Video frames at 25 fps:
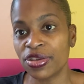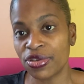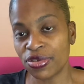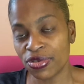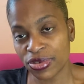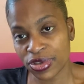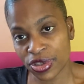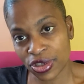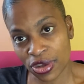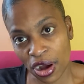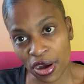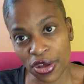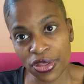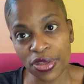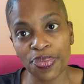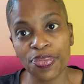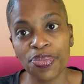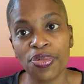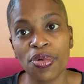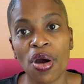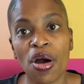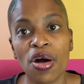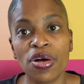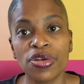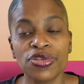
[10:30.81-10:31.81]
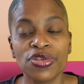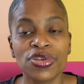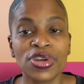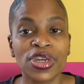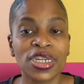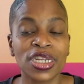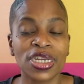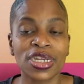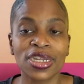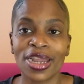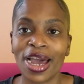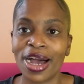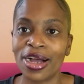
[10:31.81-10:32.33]
You saw the brawl, you
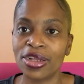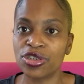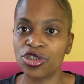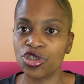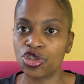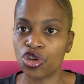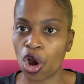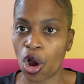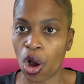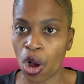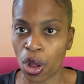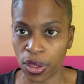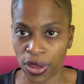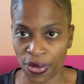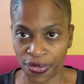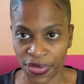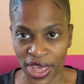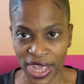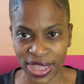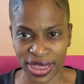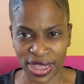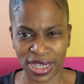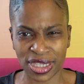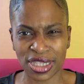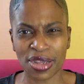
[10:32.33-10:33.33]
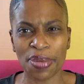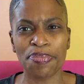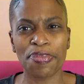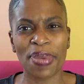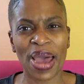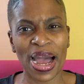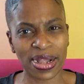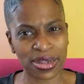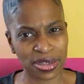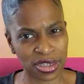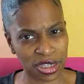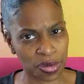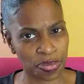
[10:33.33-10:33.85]
can acknowledge all of that. That's a
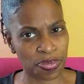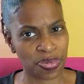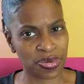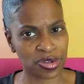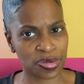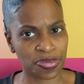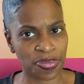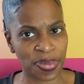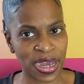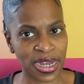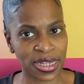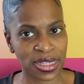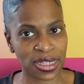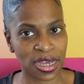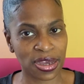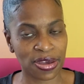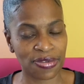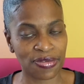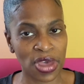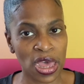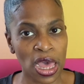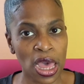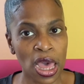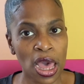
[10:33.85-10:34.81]
balanced perspective.